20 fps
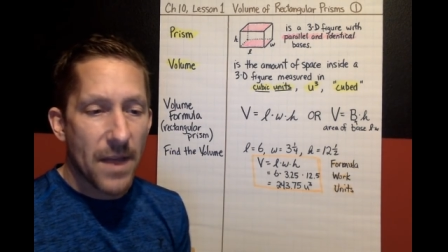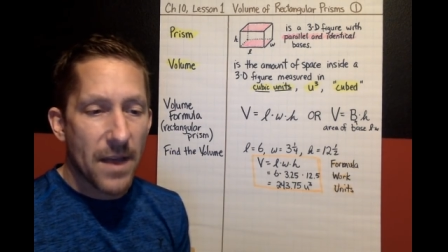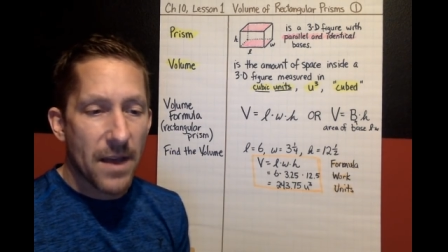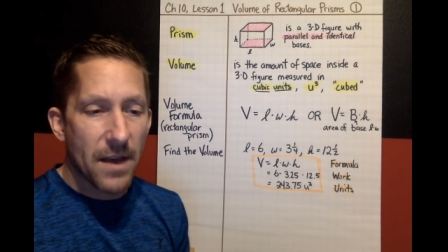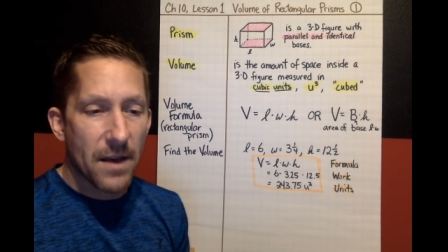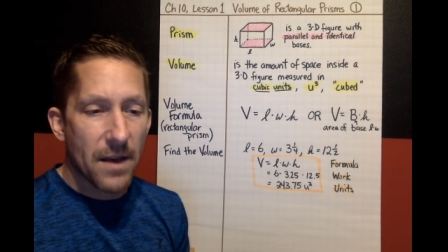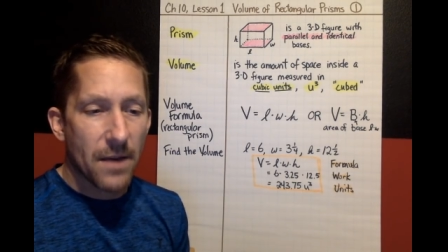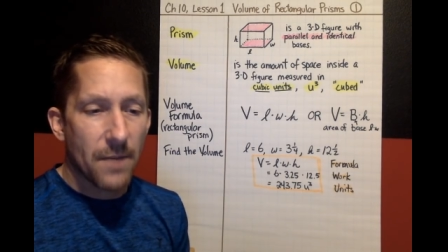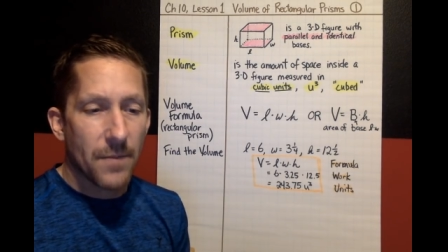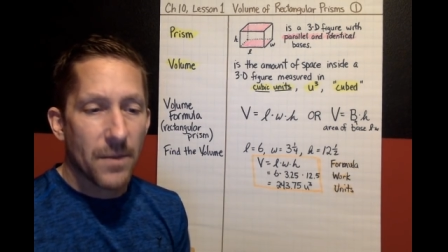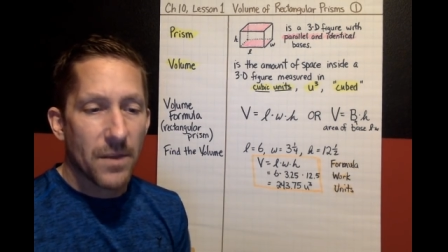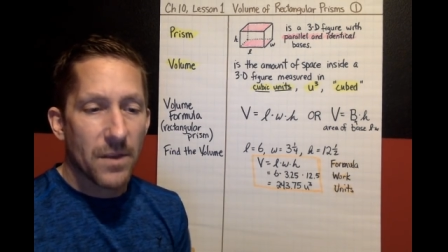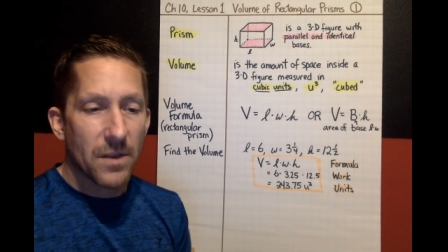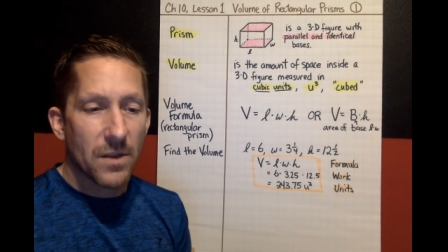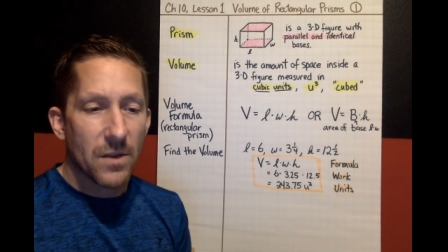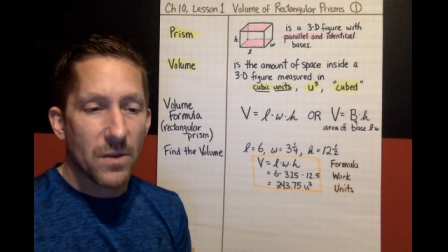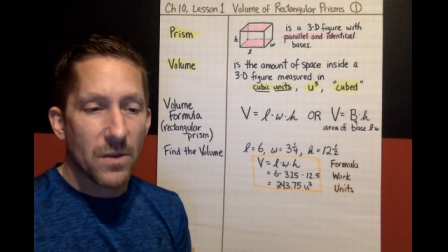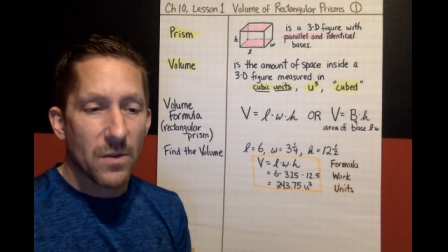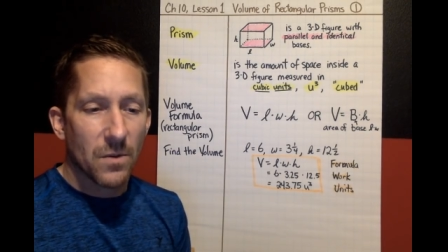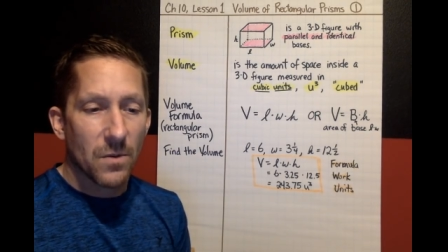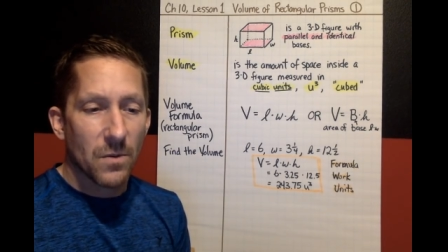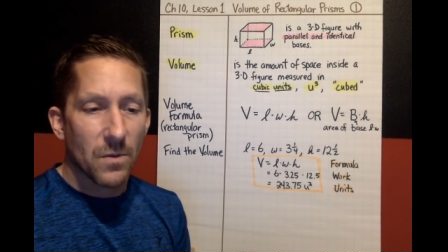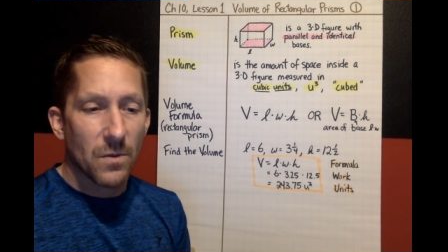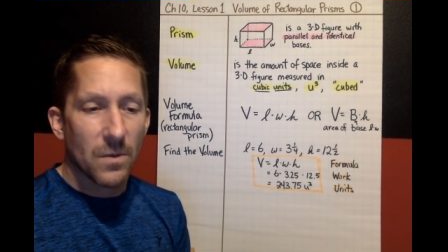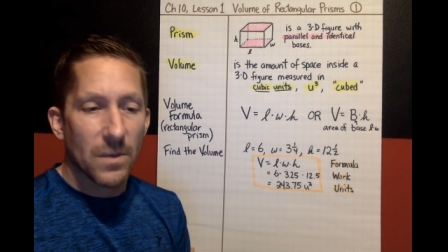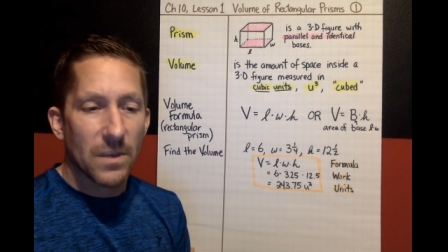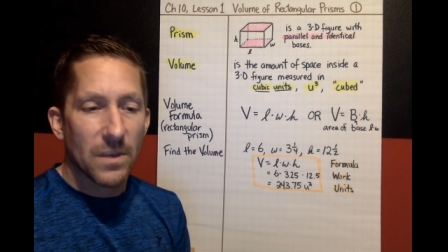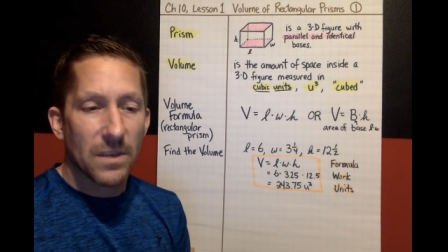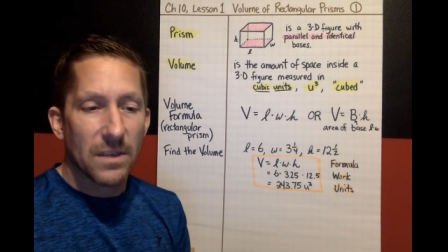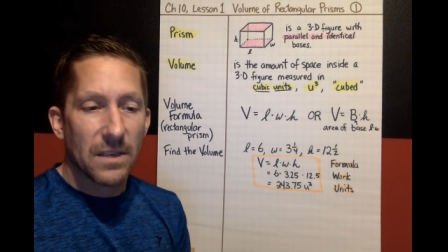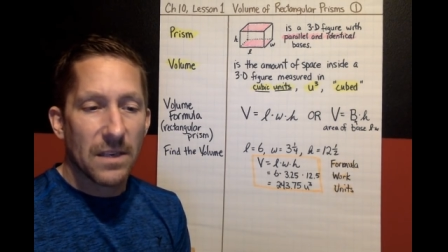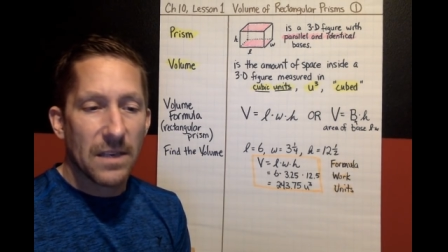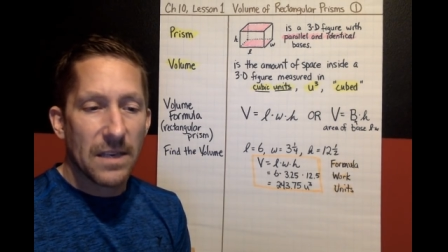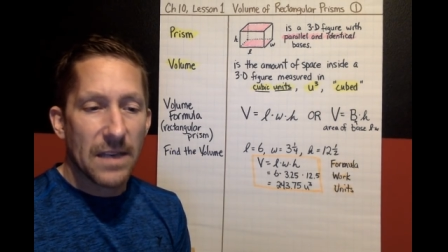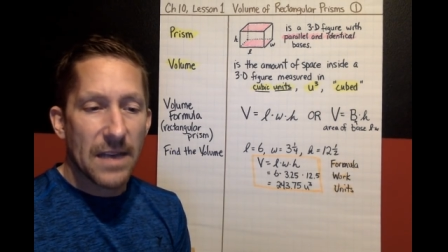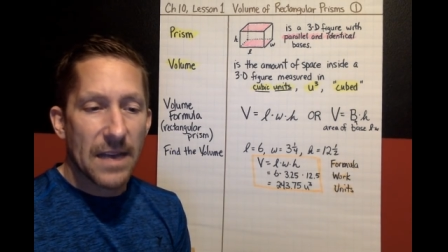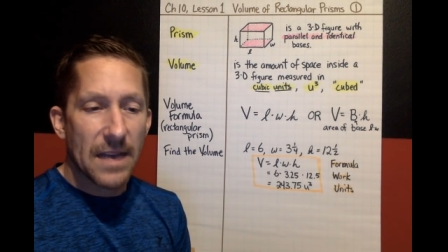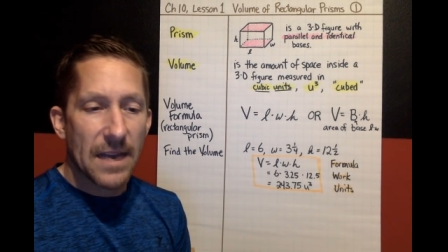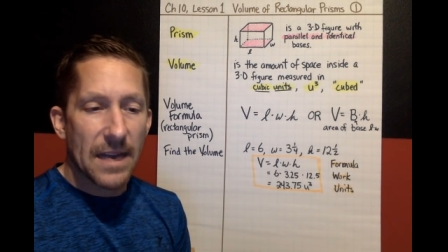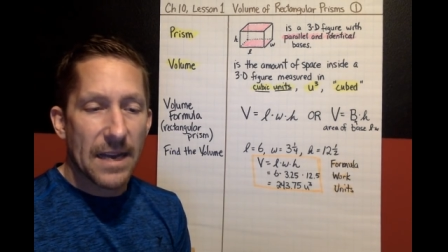M U
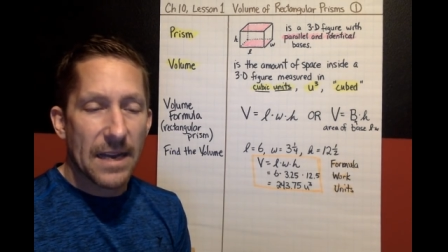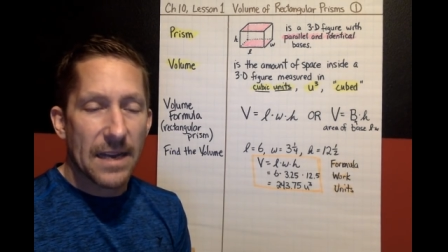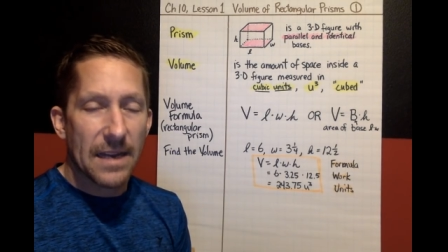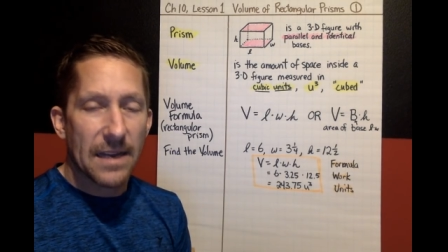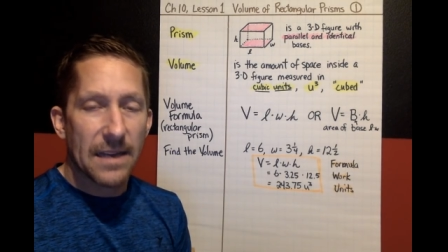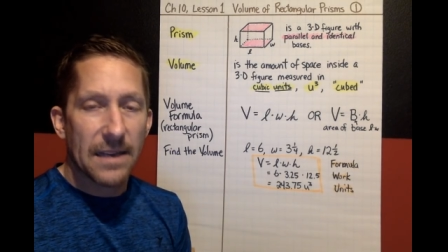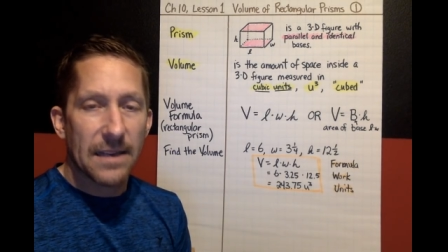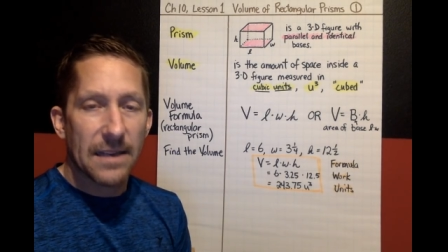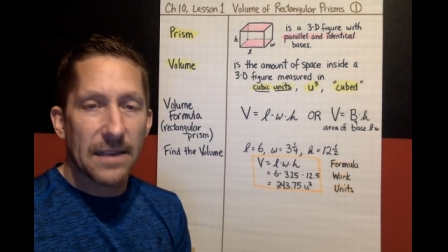T A